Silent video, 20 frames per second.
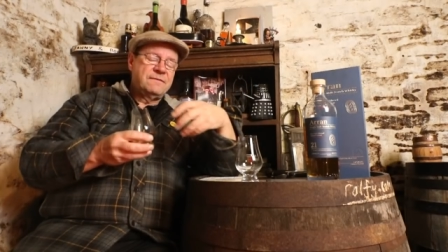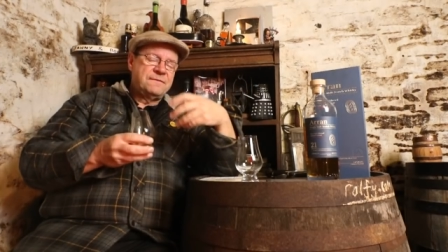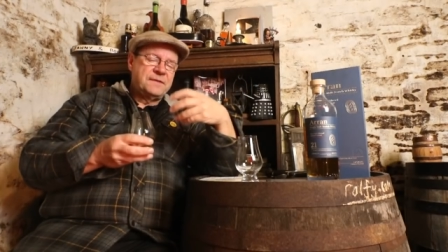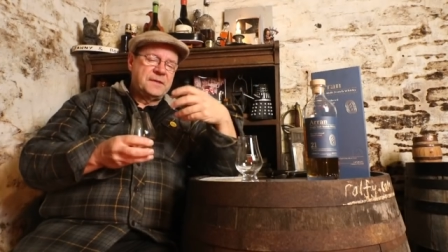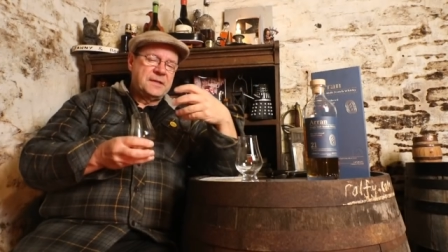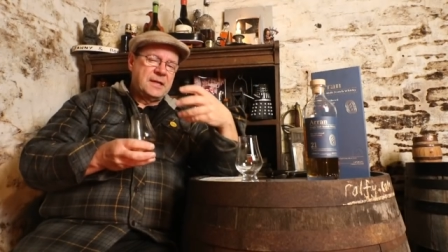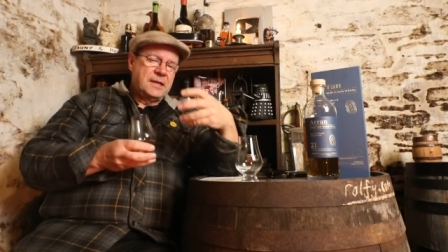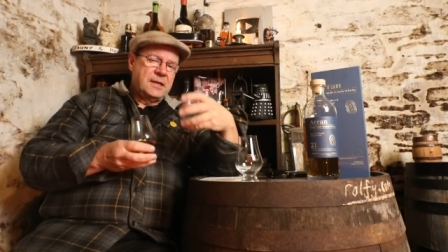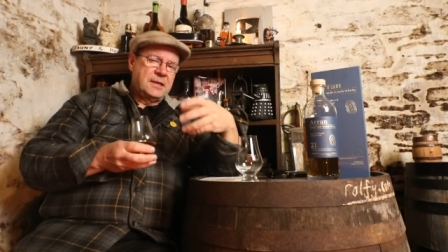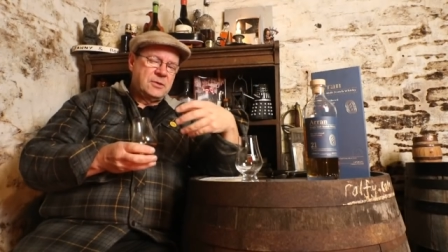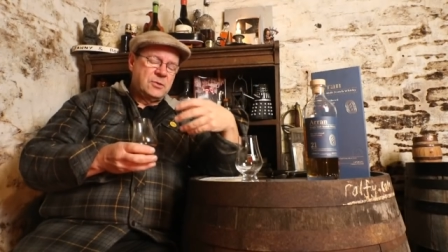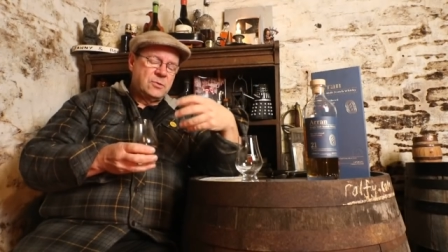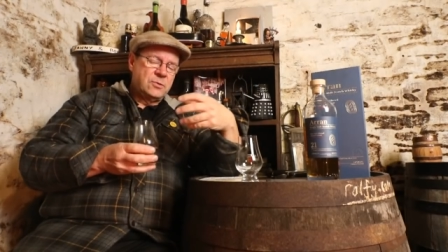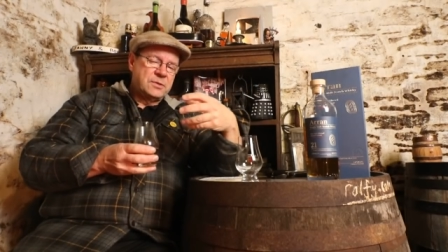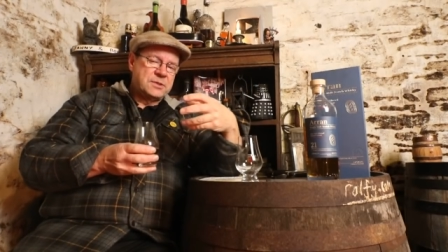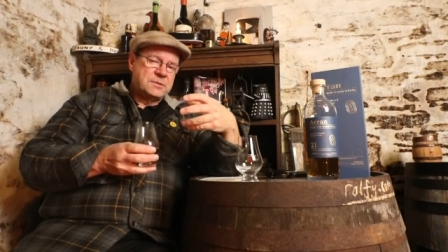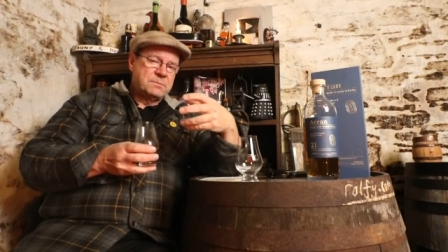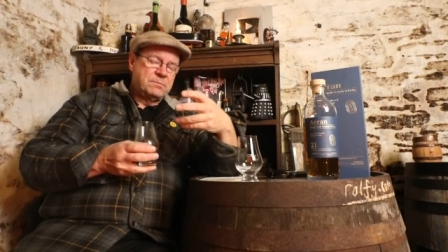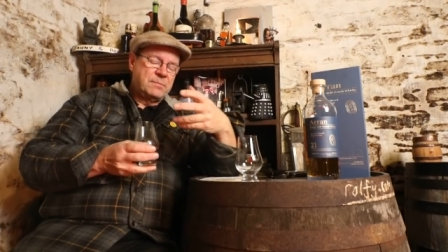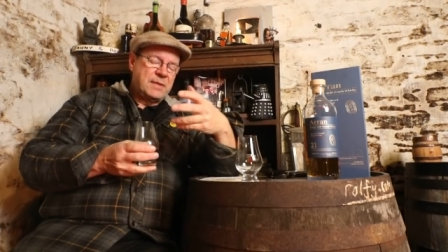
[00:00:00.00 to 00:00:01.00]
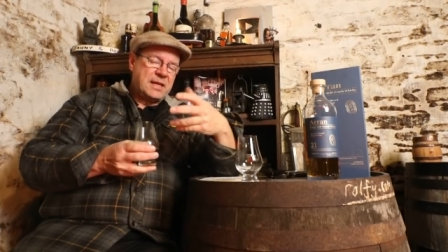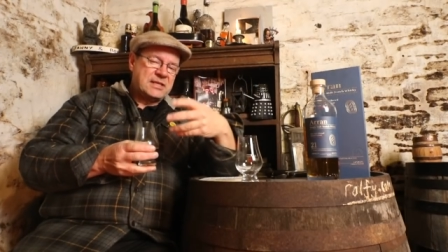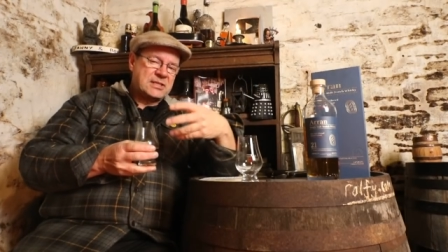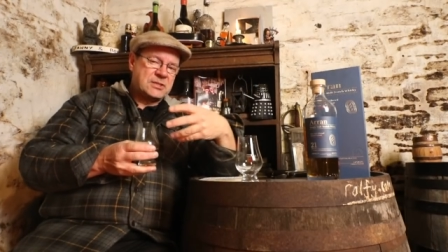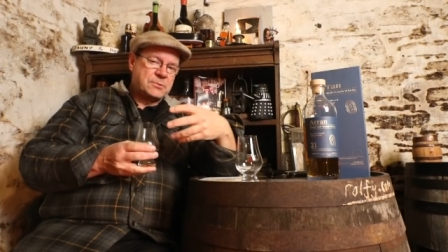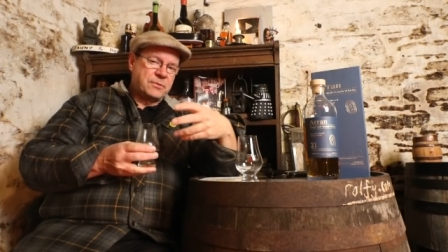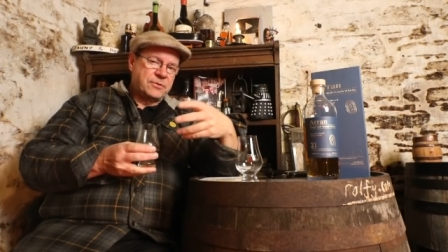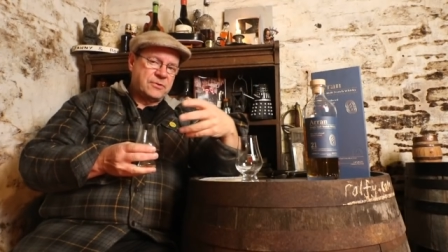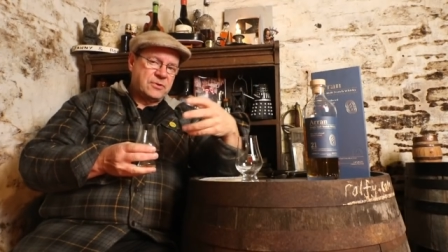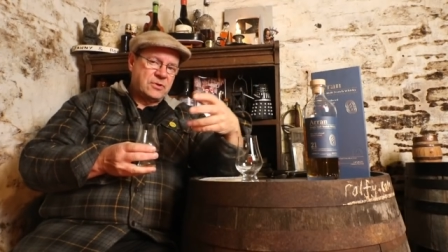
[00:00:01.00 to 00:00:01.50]
vanilla note
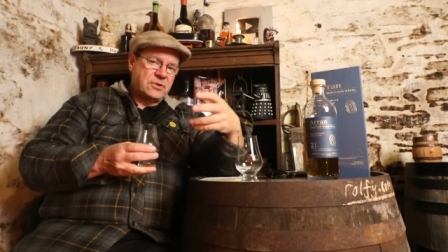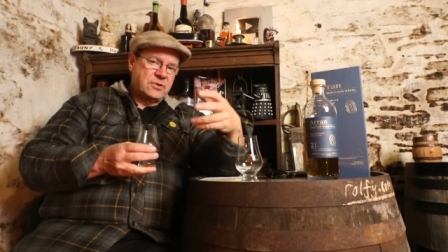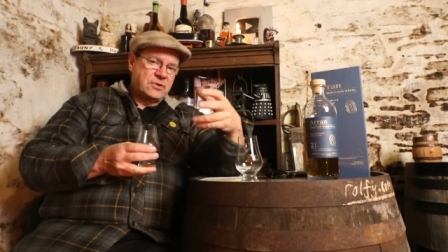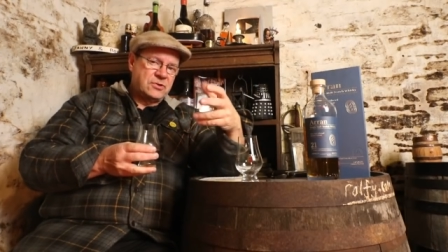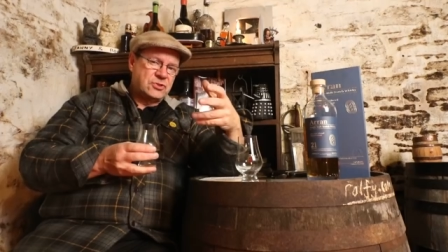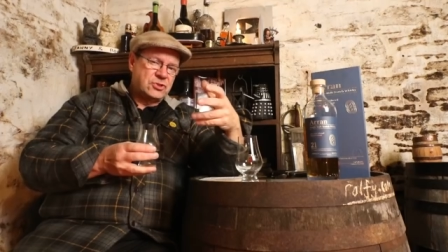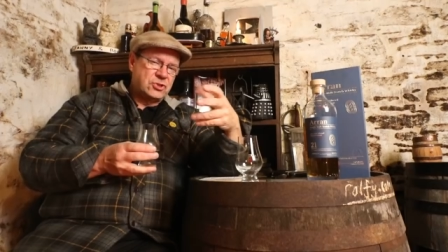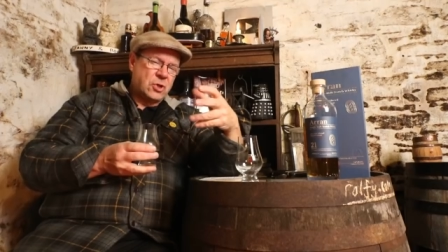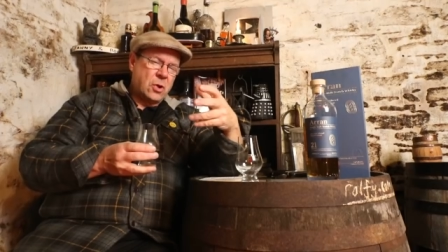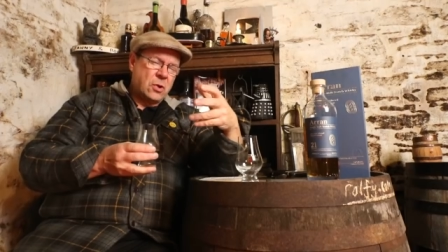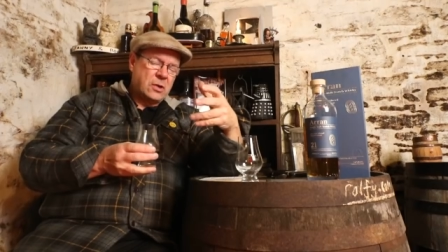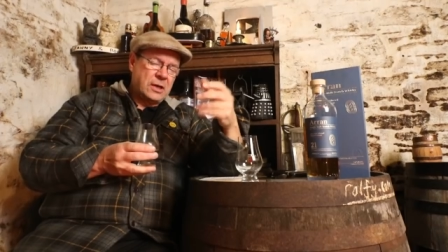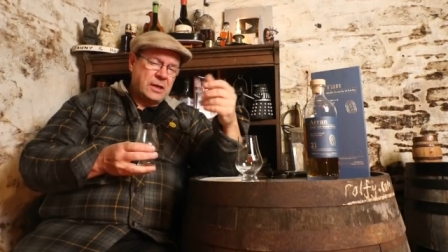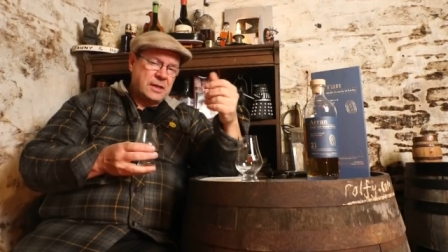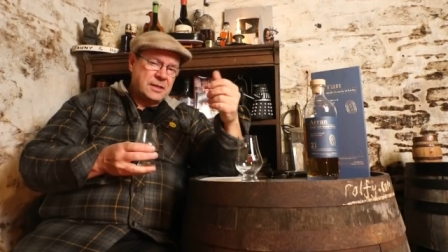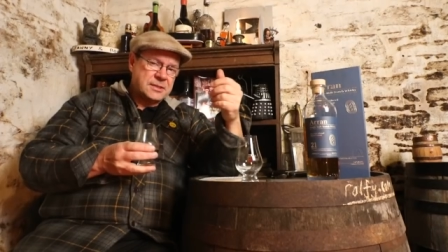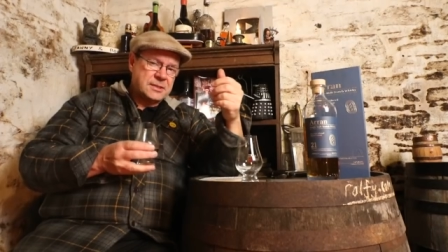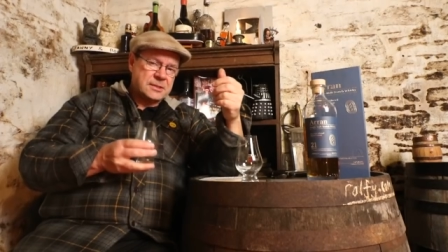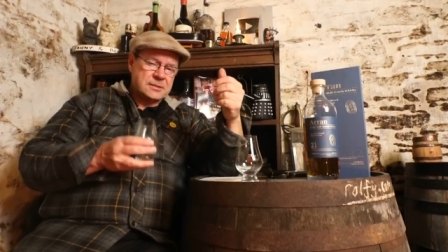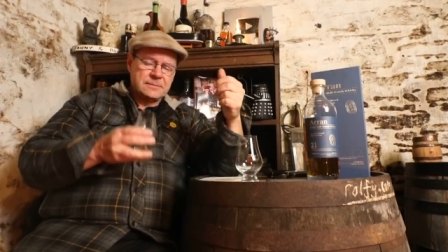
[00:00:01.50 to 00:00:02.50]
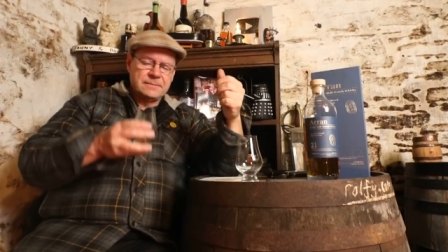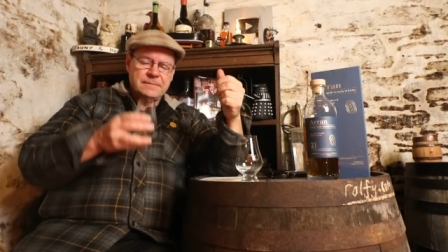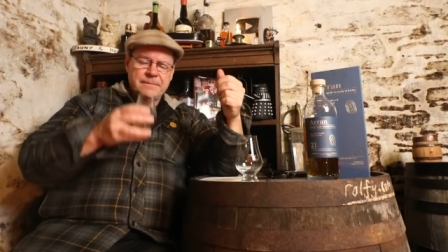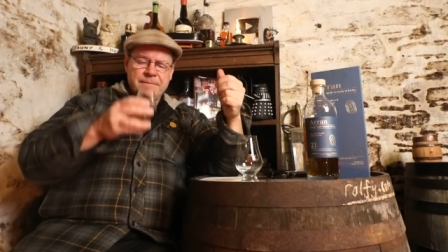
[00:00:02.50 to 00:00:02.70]
mixed with chocolate.